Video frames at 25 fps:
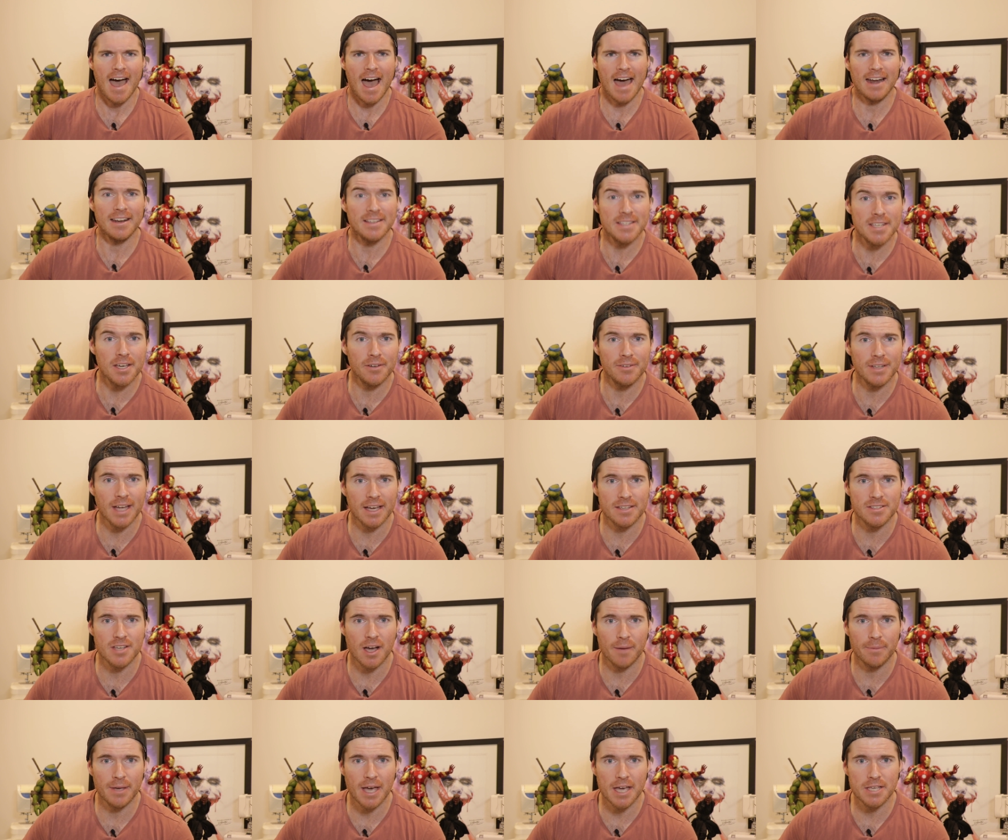And until
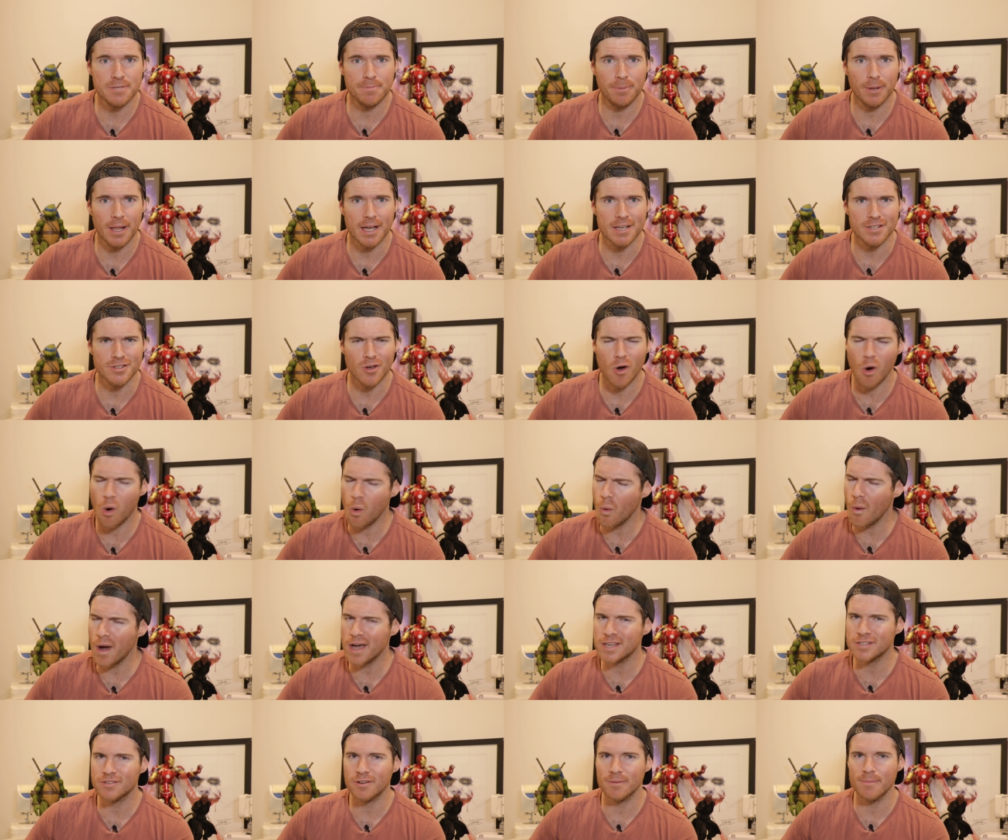next time, geeks, please
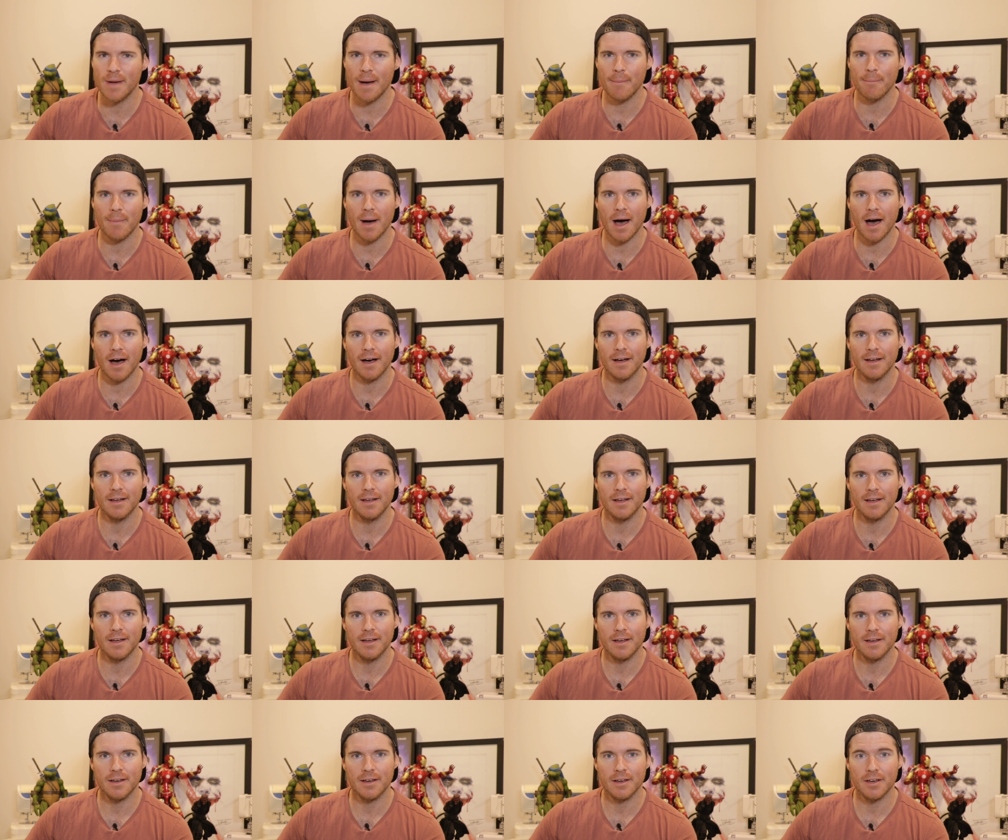always remember,
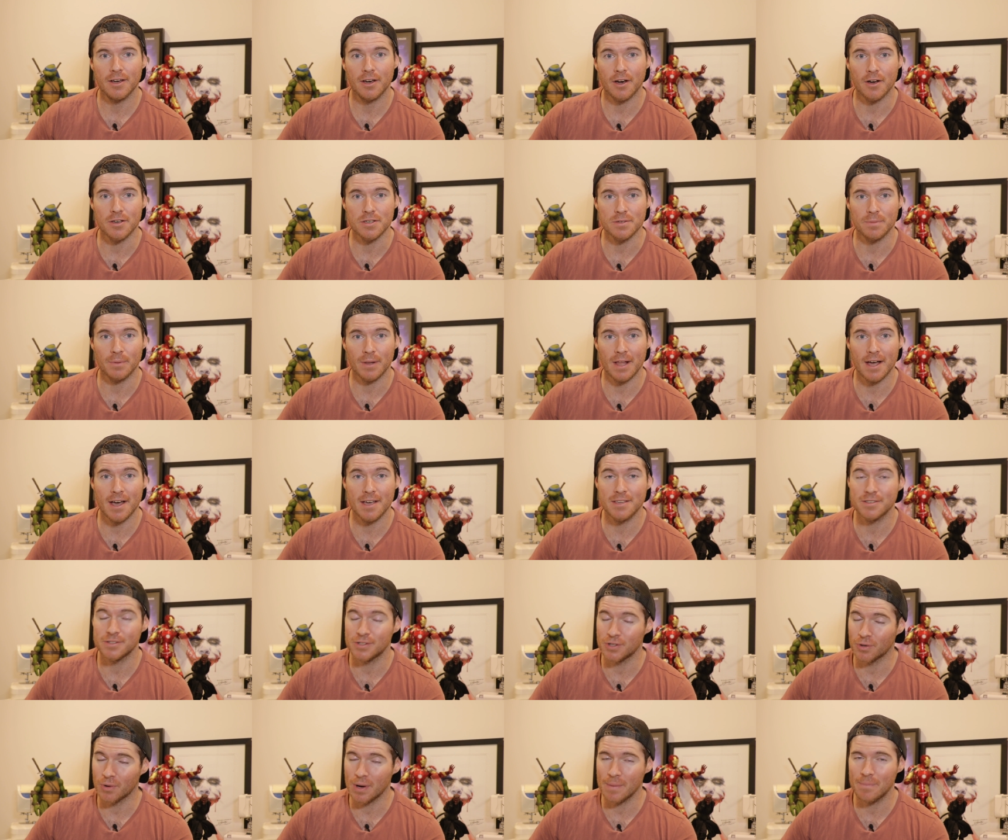
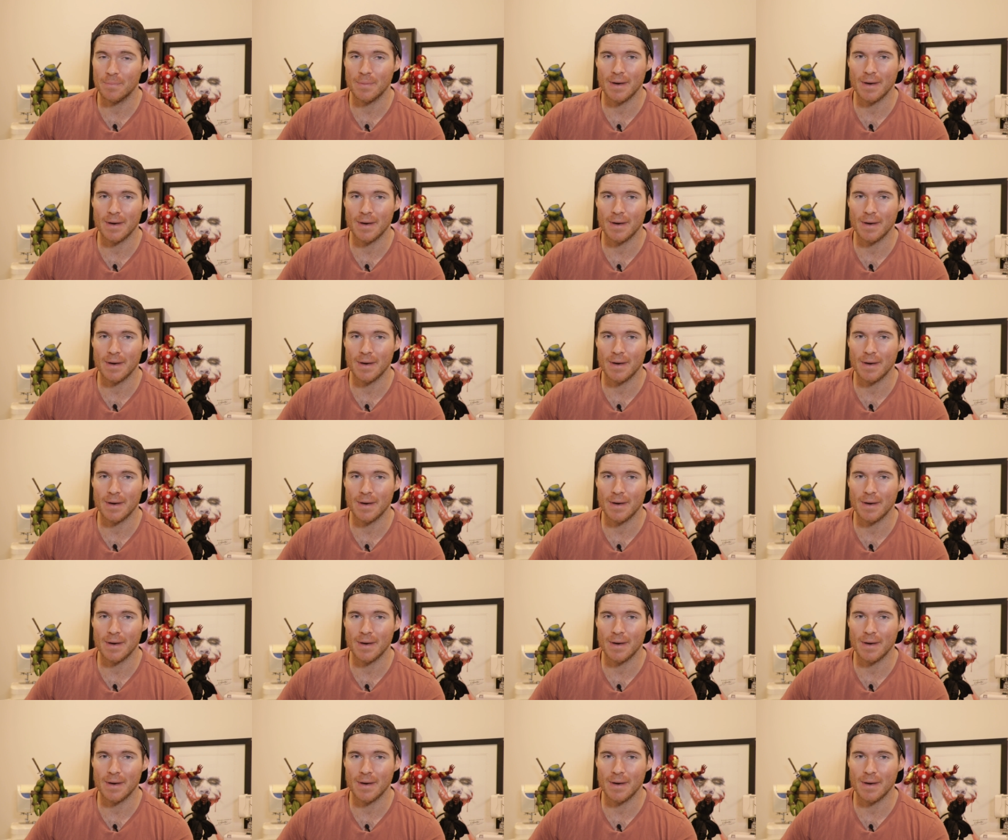cosplayers do it